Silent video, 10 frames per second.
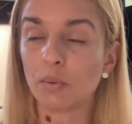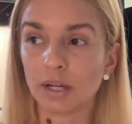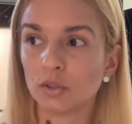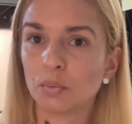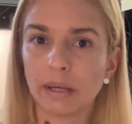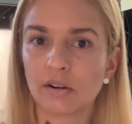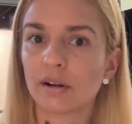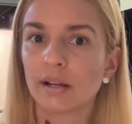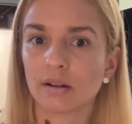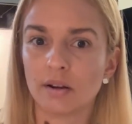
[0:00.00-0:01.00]
I want to do
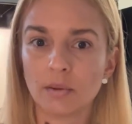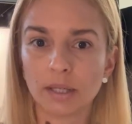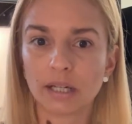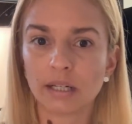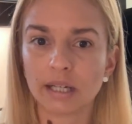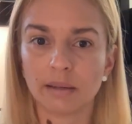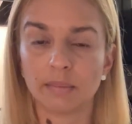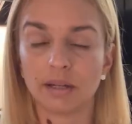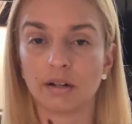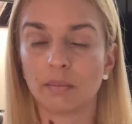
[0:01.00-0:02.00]
better
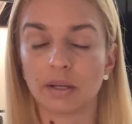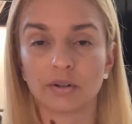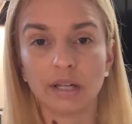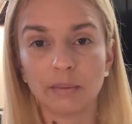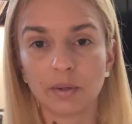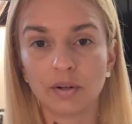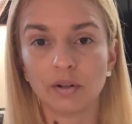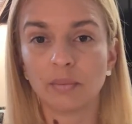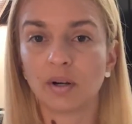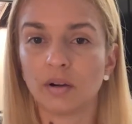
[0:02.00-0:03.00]
economically and be in a better
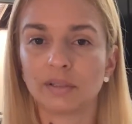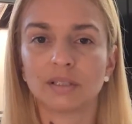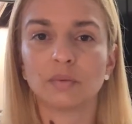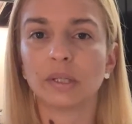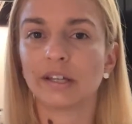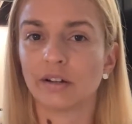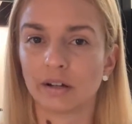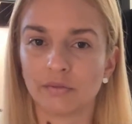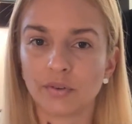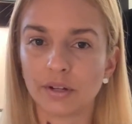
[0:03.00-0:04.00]
neighborhood, but obviously we
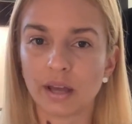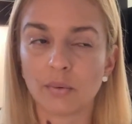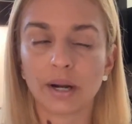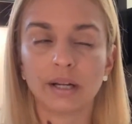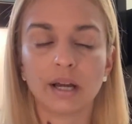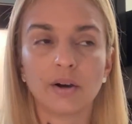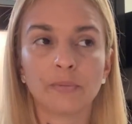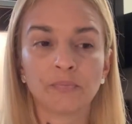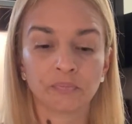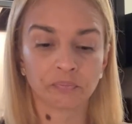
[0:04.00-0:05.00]
cannot afford that right
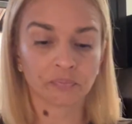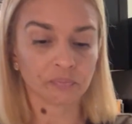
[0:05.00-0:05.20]
now.